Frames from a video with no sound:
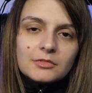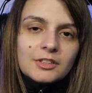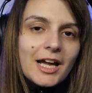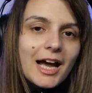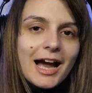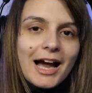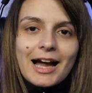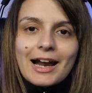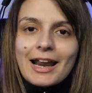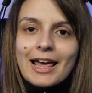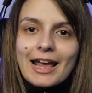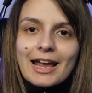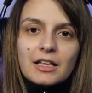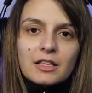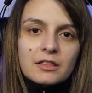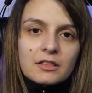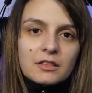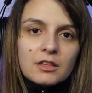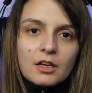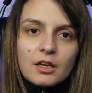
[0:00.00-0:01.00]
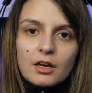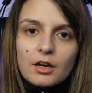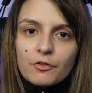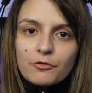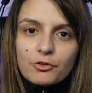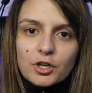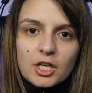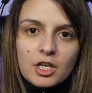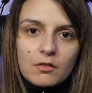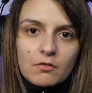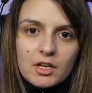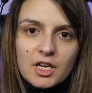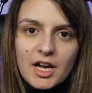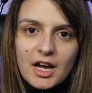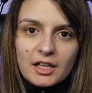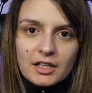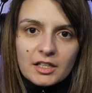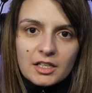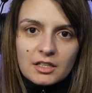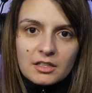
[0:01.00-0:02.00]
That ain't the freaking
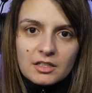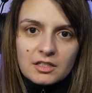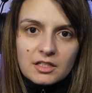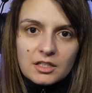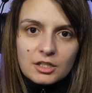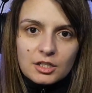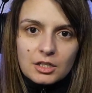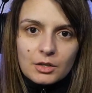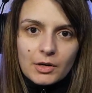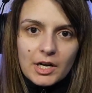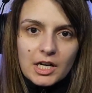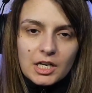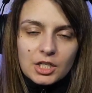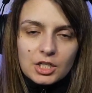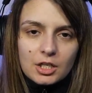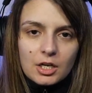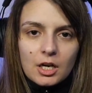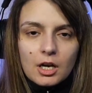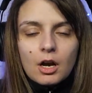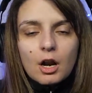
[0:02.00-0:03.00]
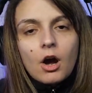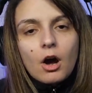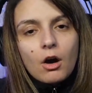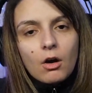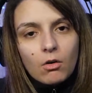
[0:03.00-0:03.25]
reality of the situation.